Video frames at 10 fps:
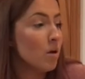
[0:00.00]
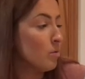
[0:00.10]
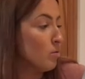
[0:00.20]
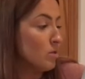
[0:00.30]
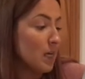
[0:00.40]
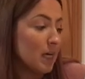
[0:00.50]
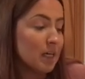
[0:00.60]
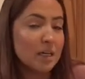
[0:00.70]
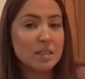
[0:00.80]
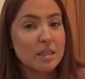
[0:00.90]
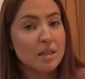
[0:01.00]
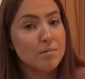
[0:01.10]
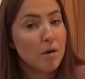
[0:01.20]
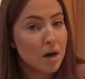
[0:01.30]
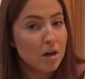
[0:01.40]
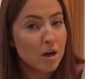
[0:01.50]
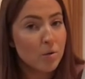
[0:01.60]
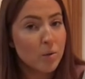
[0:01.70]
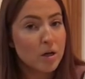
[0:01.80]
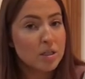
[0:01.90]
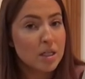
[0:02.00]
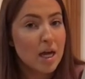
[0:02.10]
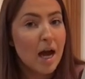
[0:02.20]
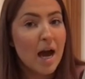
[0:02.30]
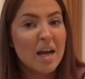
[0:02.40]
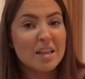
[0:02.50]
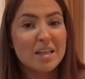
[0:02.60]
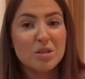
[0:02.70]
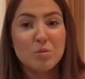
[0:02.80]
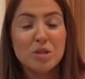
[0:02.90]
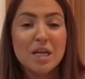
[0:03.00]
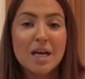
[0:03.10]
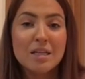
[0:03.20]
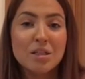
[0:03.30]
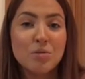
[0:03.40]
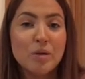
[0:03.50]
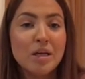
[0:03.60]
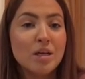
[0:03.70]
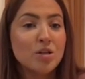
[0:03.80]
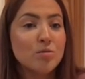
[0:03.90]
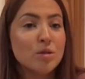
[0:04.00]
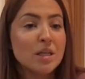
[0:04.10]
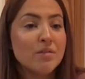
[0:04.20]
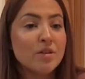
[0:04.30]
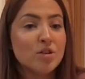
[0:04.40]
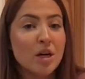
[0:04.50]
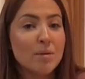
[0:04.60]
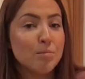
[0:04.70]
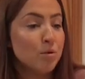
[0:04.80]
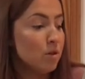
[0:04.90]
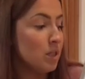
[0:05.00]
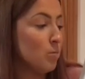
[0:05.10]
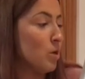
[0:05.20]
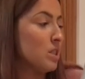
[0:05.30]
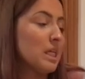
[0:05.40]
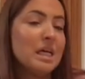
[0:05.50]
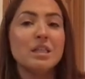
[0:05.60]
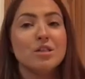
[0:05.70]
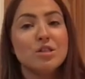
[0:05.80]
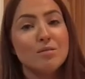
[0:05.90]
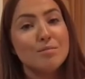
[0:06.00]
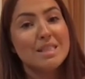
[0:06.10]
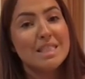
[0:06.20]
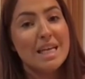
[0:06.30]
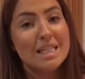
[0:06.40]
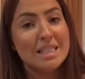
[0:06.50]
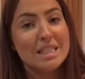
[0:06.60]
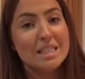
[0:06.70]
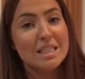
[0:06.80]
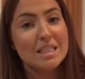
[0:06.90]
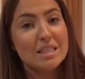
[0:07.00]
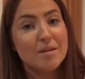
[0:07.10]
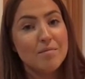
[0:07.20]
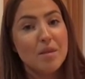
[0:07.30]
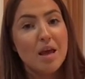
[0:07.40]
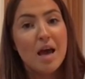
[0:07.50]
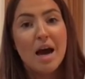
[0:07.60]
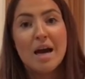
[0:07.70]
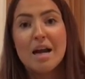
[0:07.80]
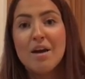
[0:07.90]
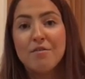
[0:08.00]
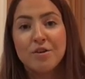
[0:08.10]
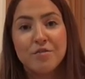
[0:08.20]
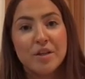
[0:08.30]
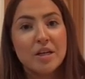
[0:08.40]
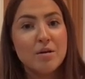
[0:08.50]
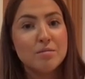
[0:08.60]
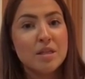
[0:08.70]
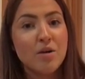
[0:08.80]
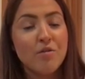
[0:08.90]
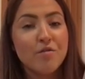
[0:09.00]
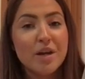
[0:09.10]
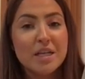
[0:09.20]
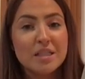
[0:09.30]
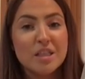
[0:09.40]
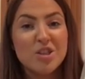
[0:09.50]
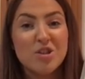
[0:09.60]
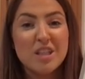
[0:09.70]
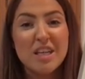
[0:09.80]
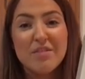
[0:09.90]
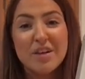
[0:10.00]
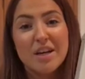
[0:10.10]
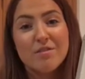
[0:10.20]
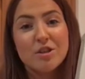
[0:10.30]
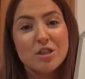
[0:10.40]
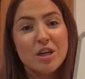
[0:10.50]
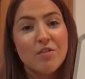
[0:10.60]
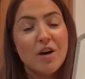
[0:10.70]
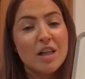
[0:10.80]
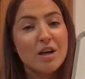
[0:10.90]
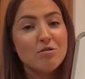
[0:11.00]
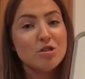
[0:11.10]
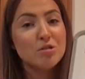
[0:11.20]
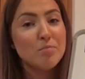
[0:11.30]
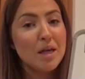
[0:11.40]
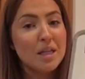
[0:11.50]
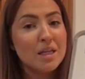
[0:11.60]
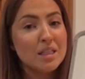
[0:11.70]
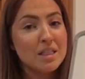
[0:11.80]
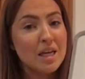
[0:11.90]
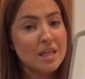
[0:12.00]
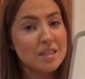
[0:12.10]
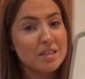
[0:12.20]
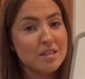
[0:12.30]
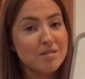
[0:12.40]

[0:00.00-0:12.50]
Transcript: we'll diacritically mark our words, and then towards the end of the week you would even try and put these words into some sentences. And if you're feeling up to it on Friday, you could even give yourself a little spelling test.